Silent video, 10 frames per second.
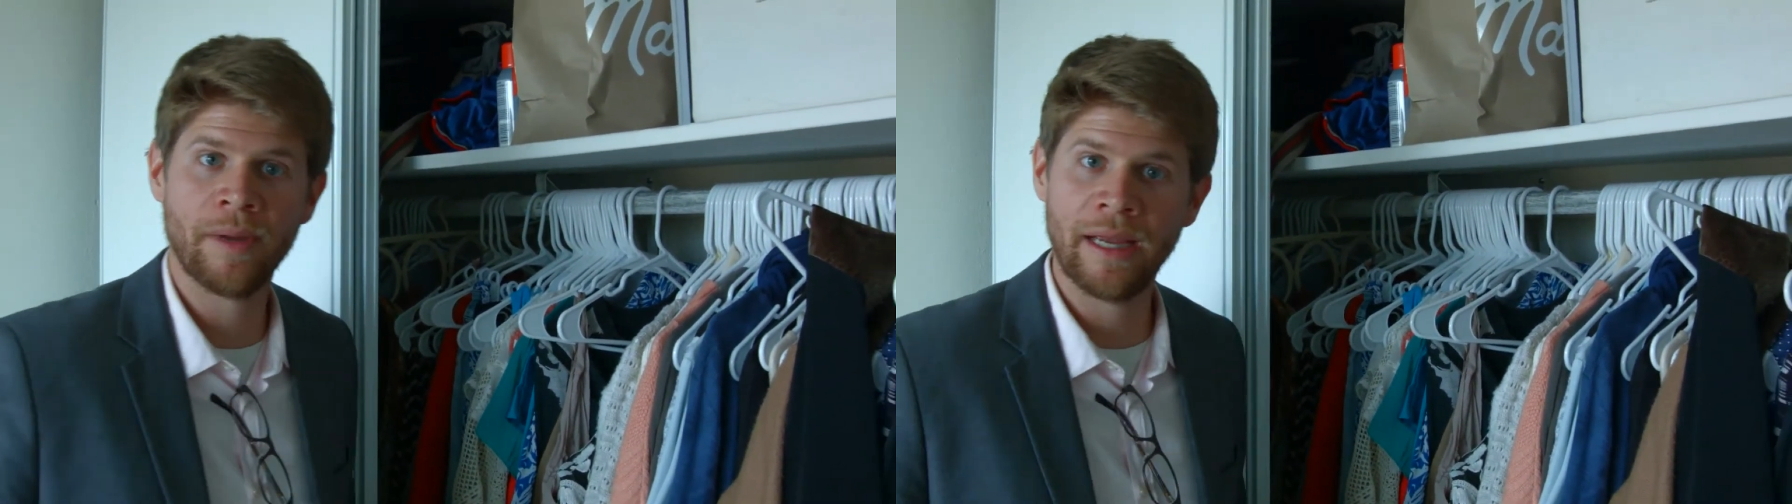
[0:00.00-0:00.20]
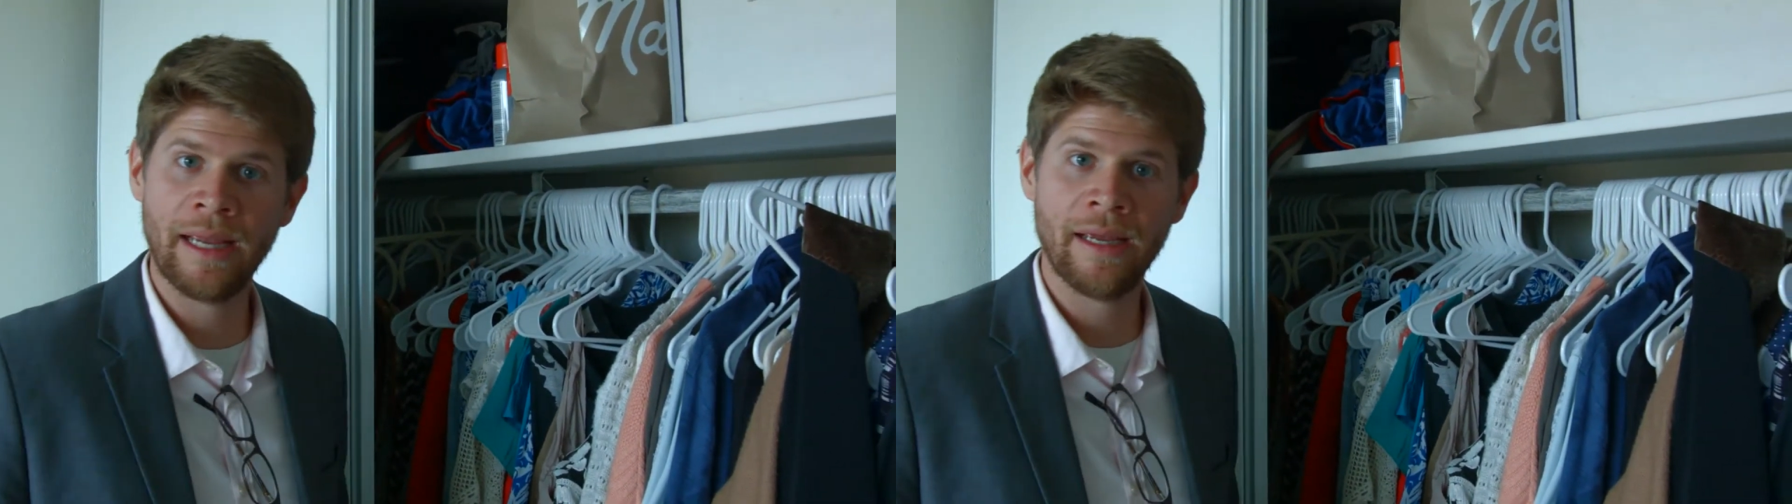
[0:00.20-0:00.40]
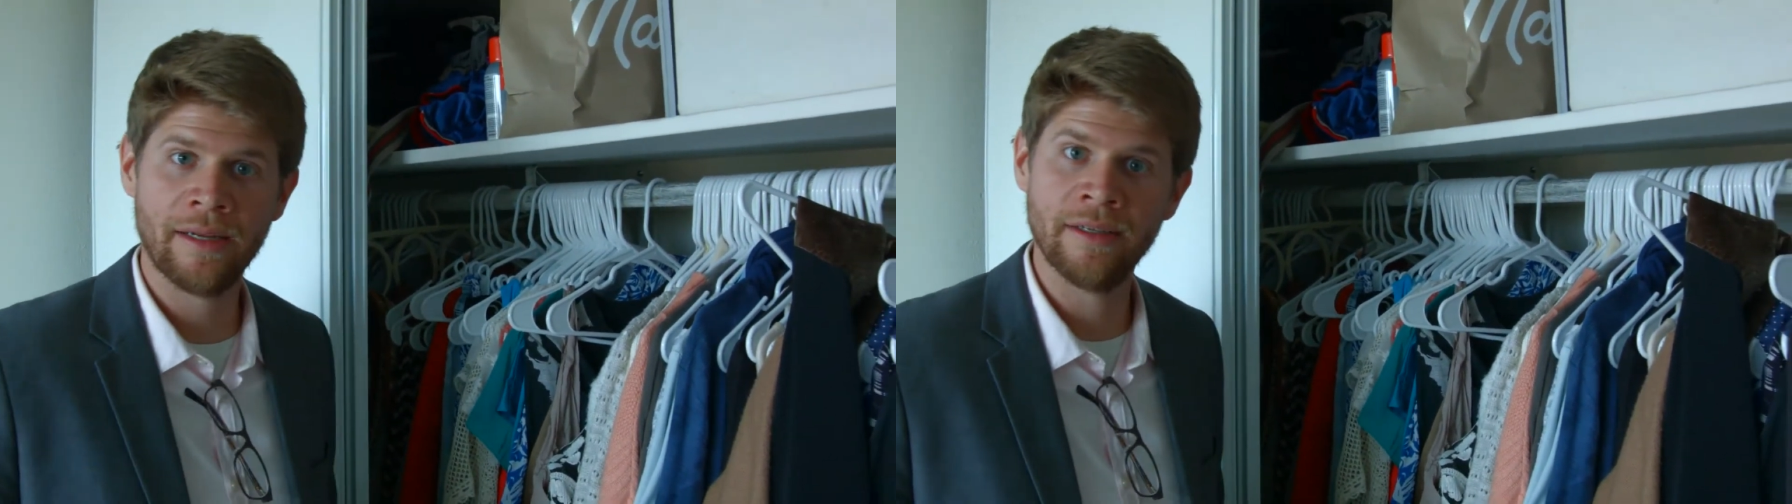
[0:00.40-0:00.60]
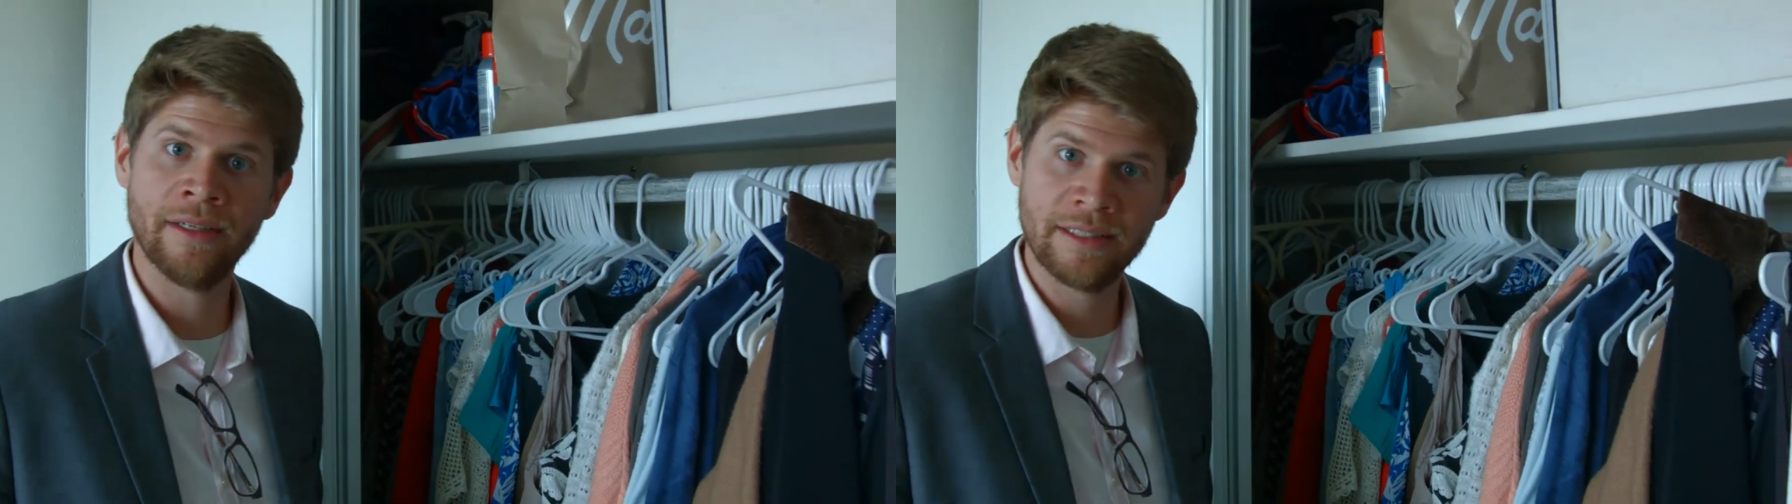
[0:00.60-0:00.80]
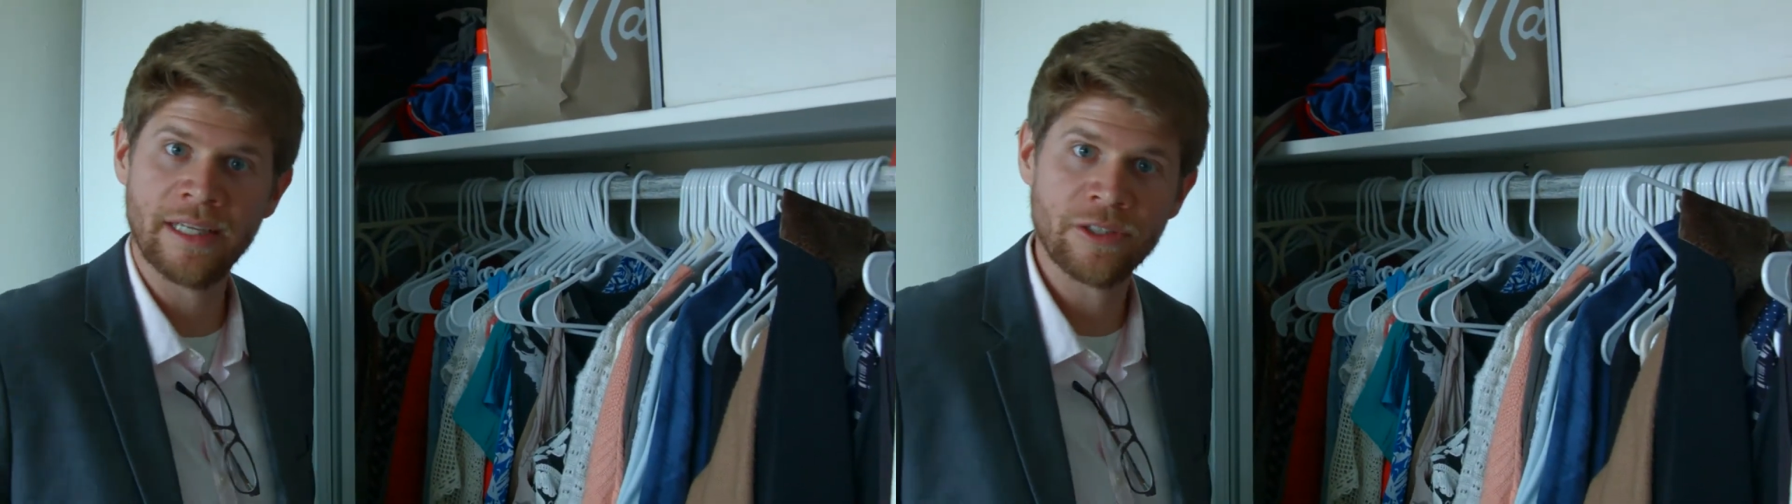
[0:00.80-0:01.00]
by hand in
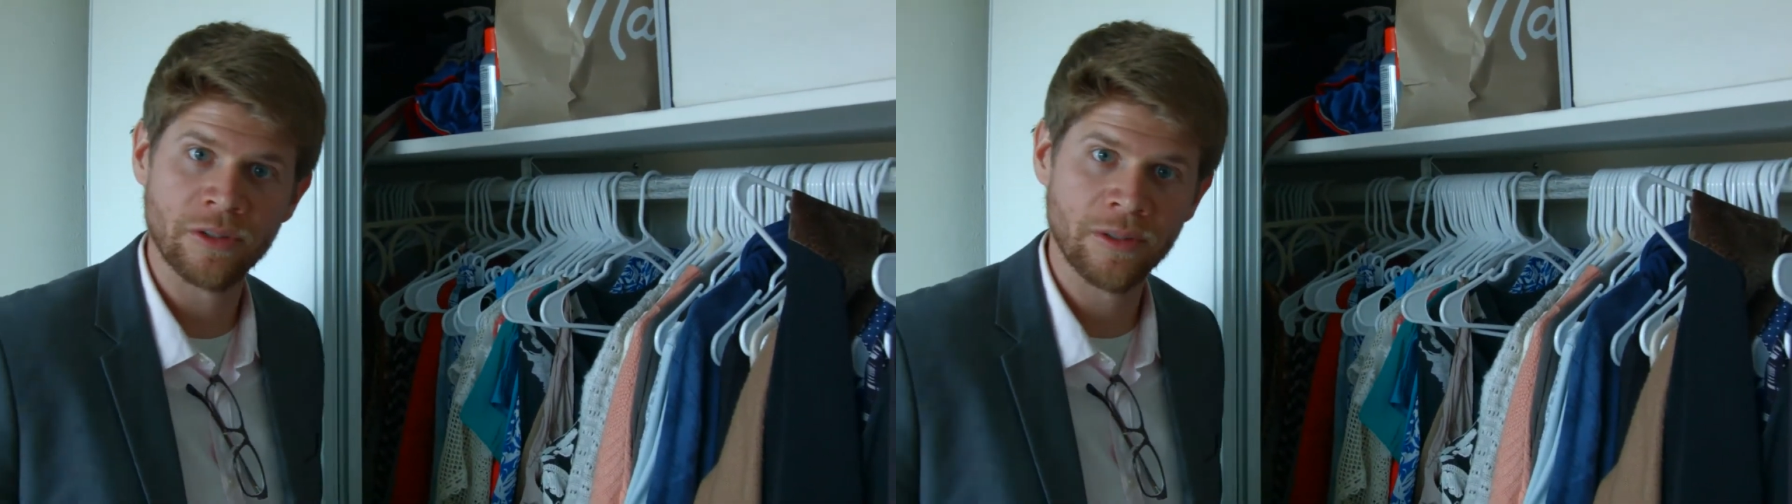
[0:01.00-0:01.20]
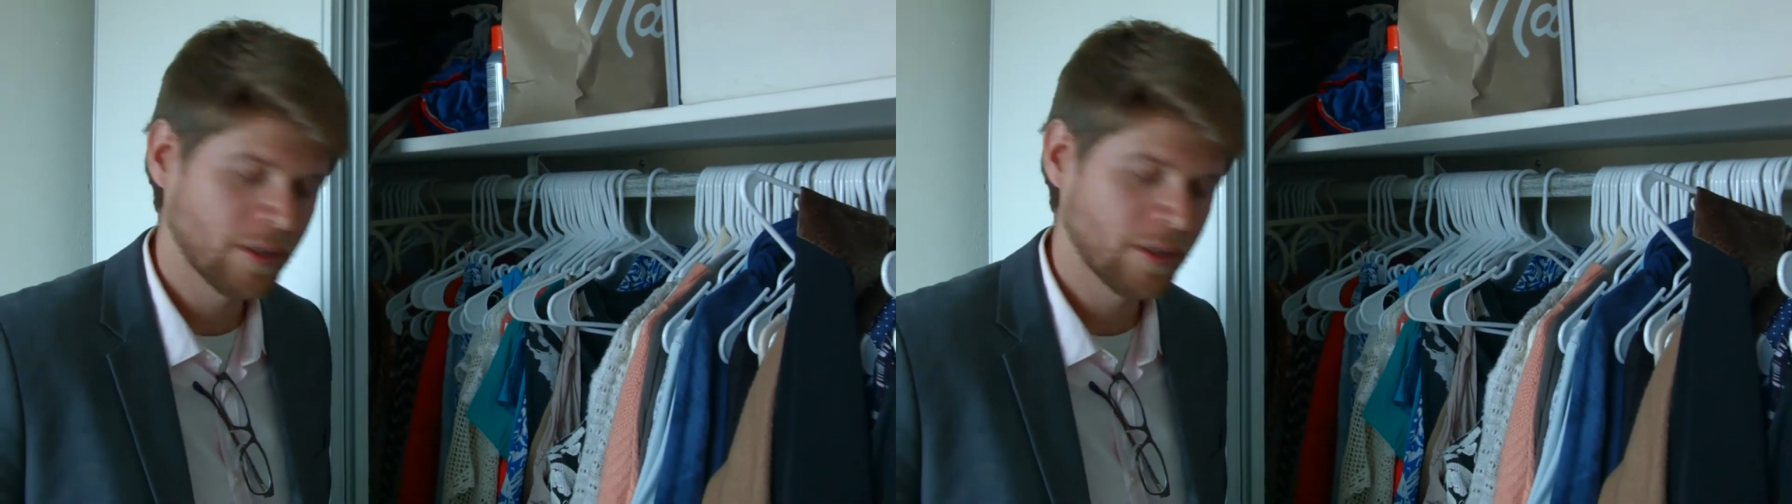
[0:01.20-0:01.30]
a desert.